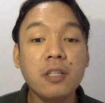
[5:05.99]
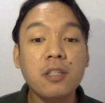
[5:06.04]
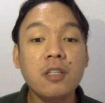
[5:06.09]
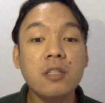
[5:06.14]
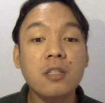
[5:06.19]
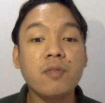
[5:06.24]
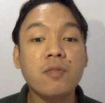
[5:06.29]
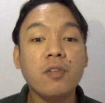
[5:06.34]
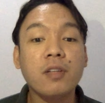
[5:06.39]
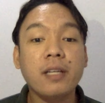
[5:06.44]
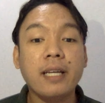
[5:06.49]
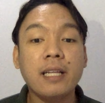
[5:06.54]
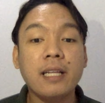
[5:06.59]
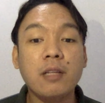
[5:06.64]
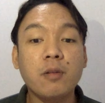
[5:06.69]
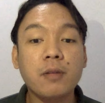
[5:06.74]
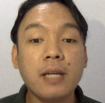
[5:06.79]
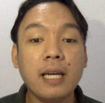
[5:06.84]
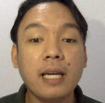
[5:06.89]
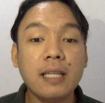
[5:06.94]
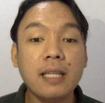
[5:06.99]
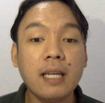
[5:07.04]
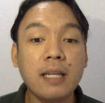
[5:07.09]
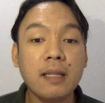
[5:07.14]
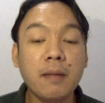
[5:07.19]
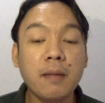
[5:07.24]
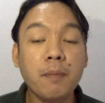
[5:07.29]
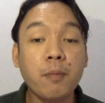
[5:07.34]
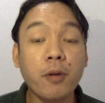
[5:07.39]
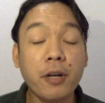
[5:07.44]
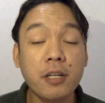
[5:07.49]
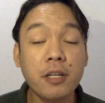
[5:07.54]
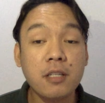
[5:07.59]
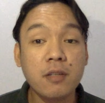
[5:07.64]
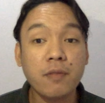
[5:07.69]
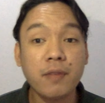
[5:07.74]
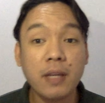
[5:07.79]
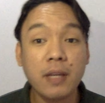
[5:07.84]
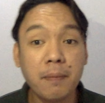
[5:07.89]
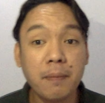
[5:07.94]
useful in locating the parts
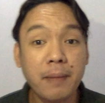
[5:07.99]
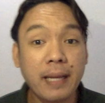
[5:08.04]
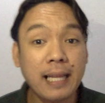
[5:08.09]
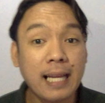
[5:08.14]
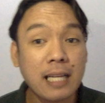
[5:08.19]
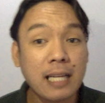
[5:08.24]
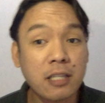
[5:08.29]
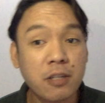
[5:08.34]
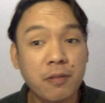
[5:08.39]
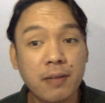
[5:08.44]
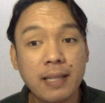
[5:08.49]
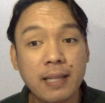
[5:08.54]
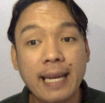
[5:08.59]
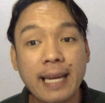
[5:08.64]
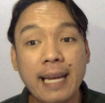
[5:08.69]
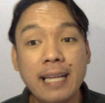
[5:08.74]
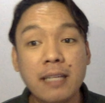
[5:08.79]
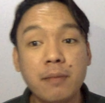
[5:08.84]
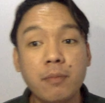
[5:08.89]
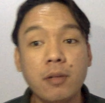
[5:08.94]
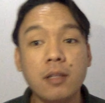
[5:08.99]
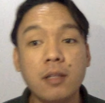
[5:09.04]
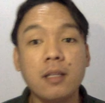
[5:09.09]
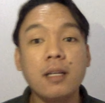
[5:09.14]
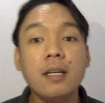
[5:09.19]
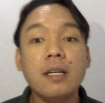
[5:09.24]
of a bilateral animal.